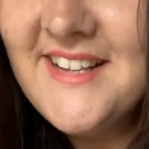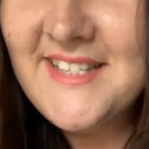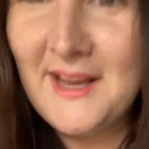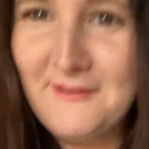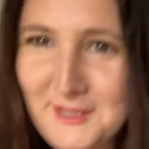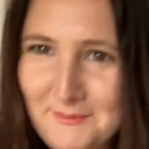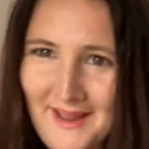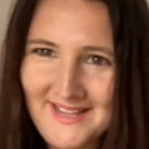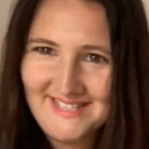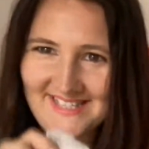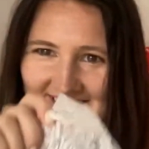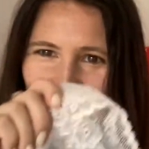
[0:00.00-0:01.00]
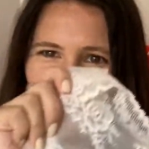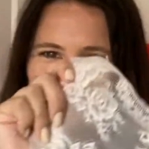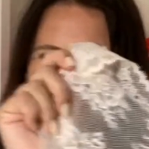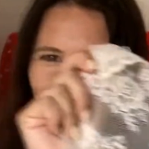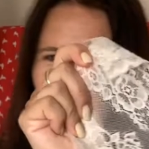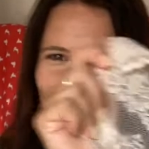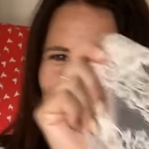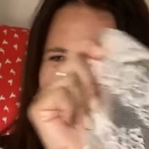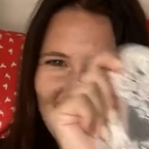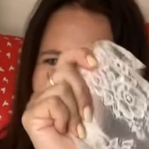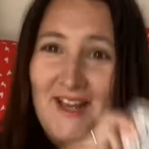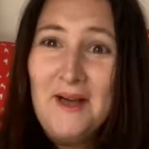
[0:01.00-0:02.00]
safety pins still attached.
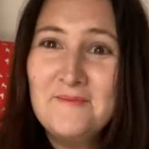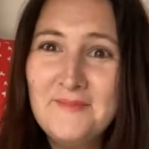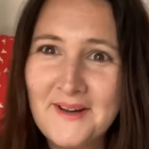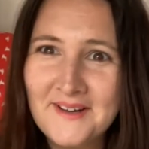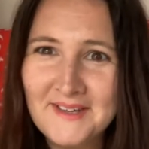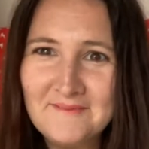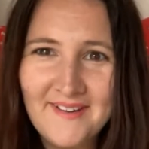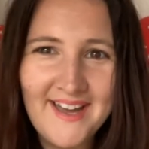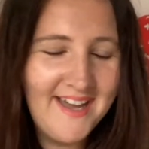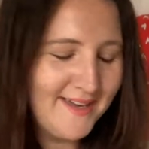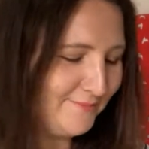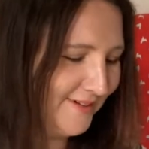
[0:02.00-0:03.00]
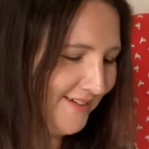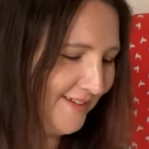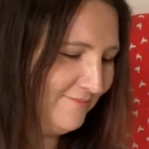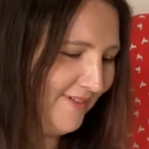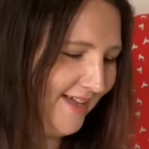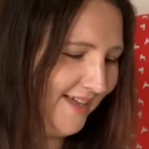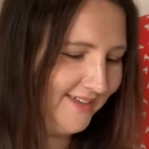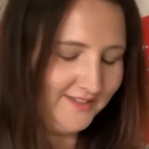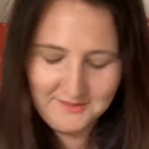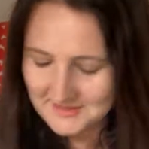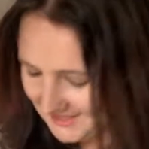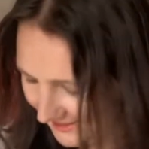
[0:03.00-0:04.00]
Bargain bag, bargain bag.
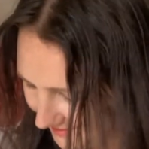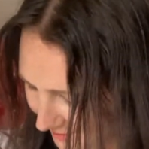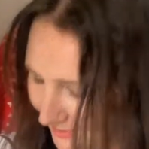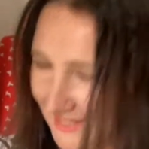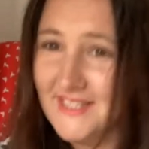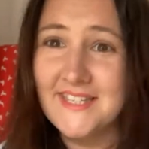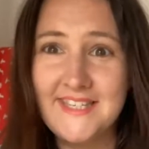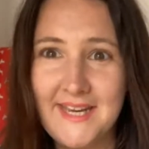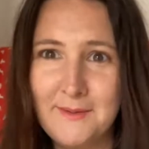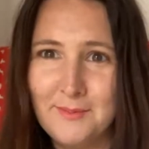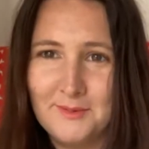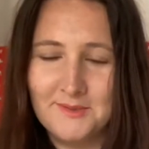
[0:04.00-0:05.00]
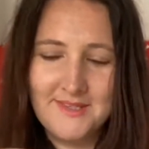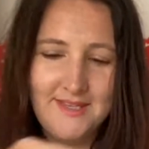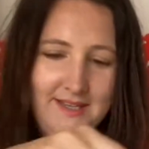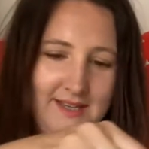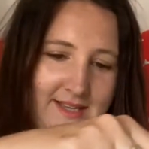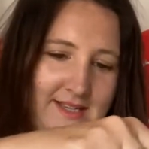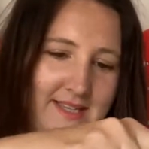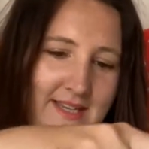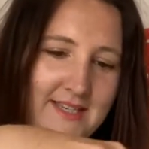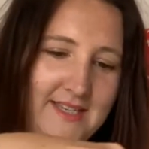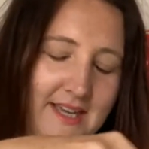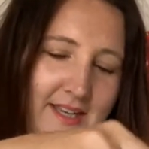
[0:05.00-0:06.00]
Not safety pins, staples still
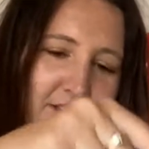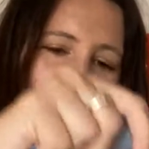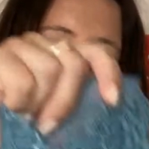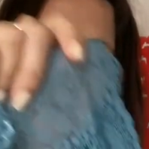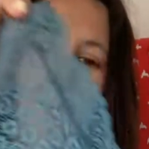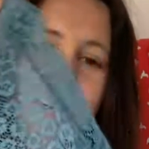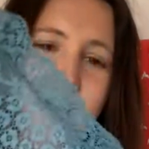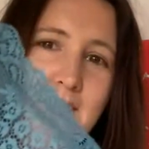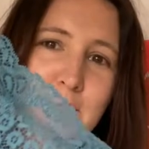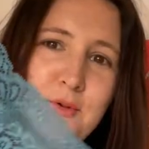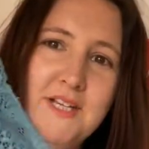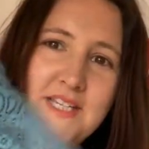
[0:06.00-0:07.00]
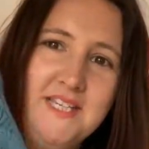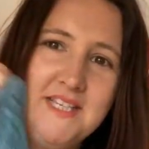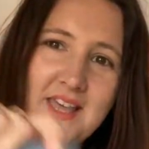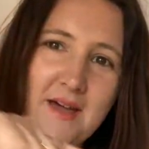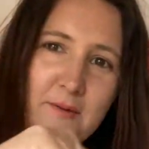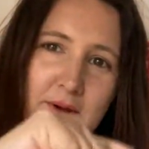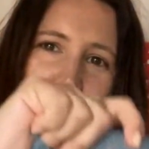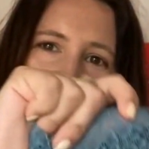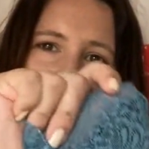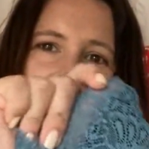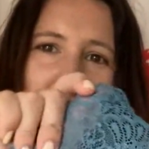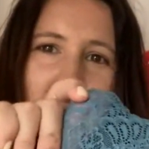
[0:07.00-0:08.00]
attached. Oh, how pretty is that
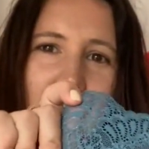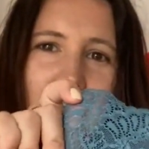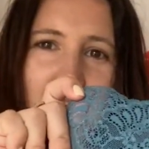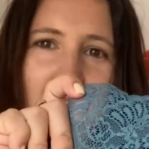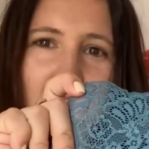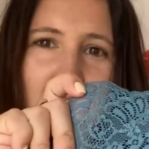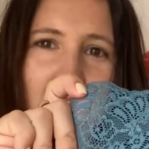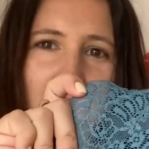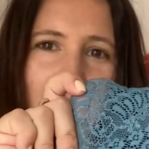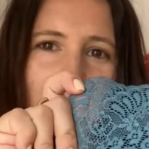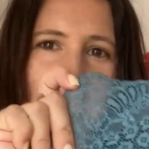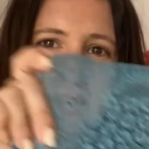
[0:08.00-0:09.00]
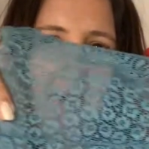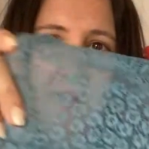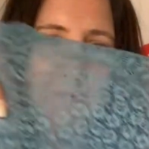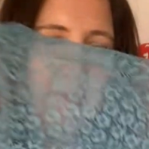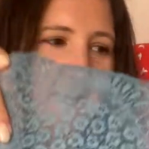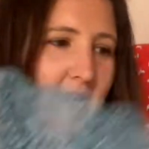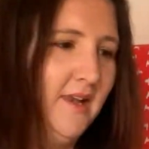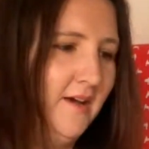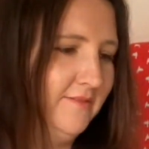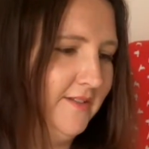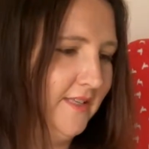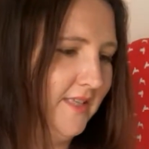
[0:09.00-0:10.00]
one? I am
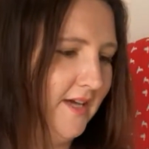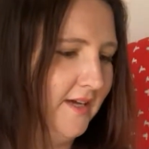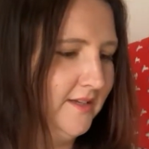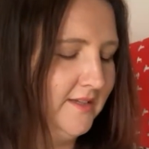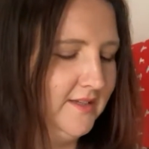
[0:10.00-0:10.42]
loving that.